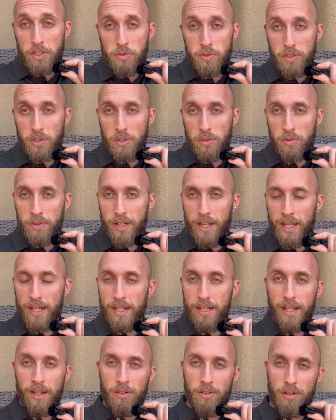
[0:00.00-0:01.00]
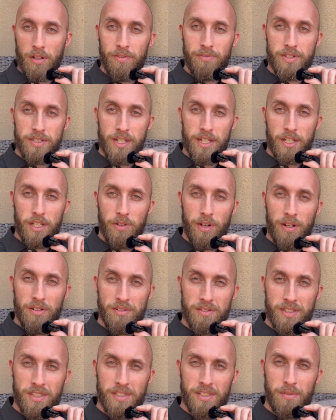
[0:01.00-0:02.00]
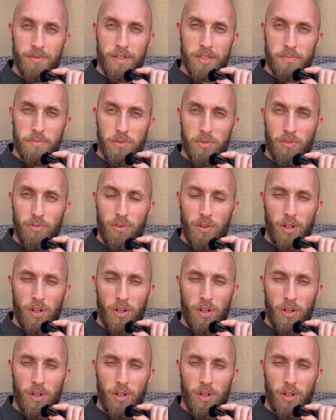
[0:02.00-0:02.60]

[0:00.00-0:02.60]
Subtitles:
with you, and I would love to take you out and see some of these beautiful